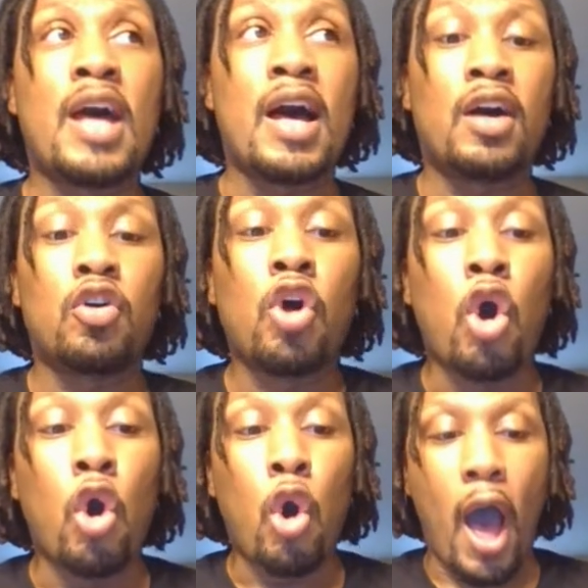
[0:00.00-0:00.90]
Now,
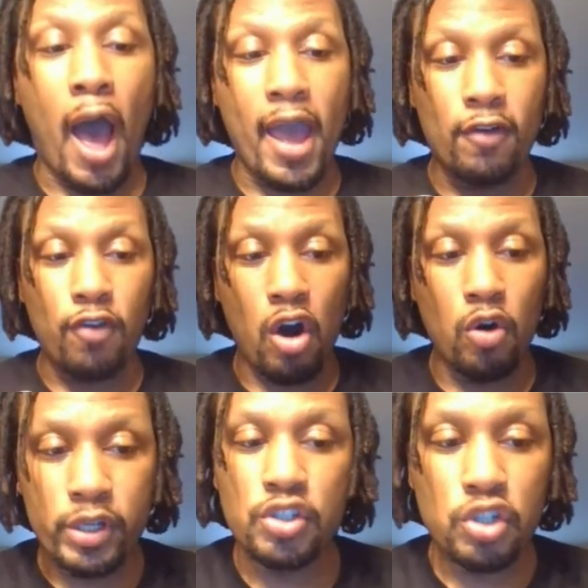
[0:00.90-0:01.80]
I have
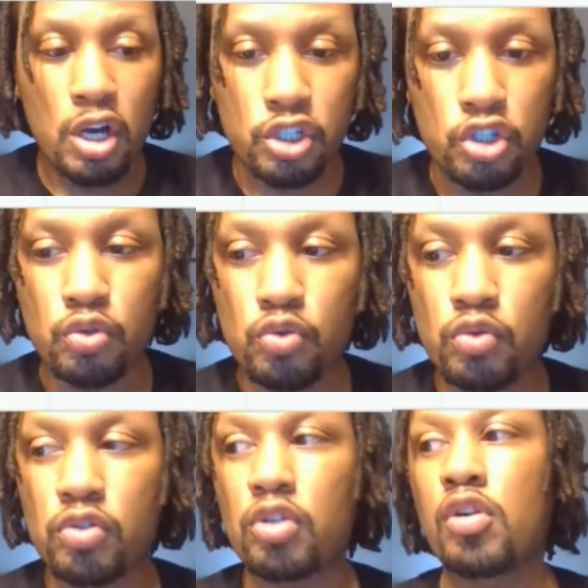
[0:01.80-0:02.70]
always taught you,